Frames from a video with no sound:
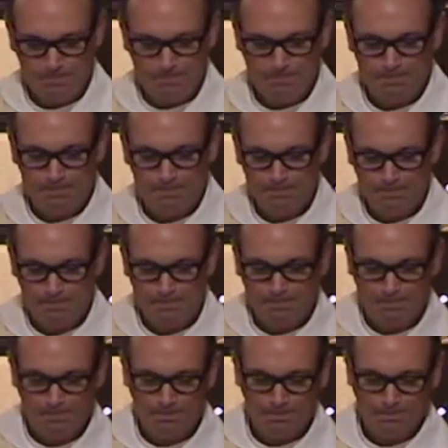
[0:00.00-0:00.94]

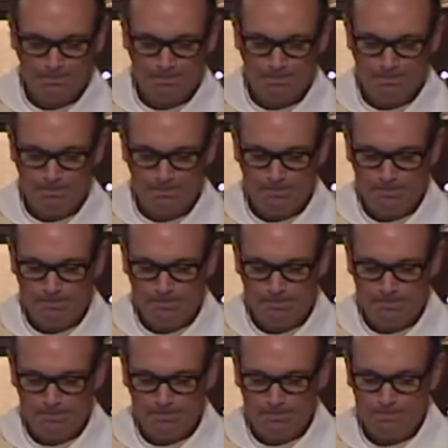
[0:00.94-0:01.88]

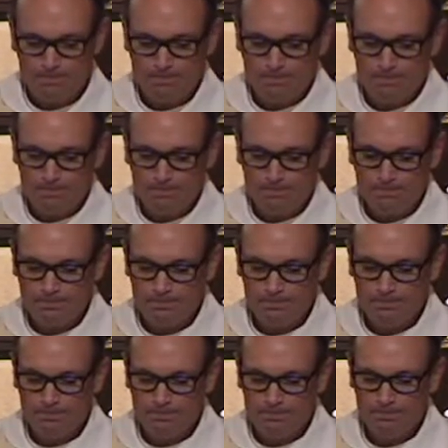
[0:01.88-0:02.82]

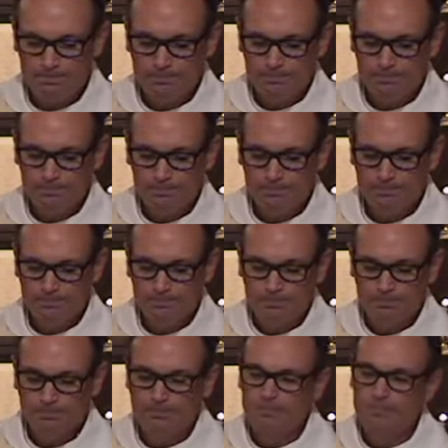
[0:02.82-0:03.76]

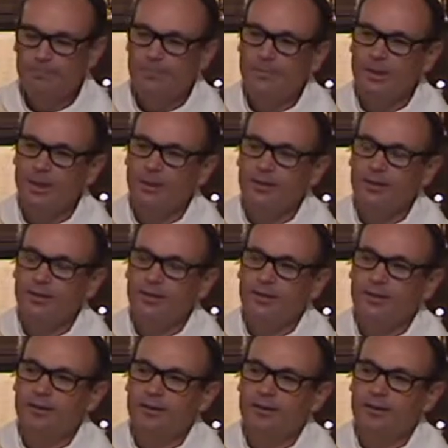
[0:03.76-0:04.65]
Nobody speaks.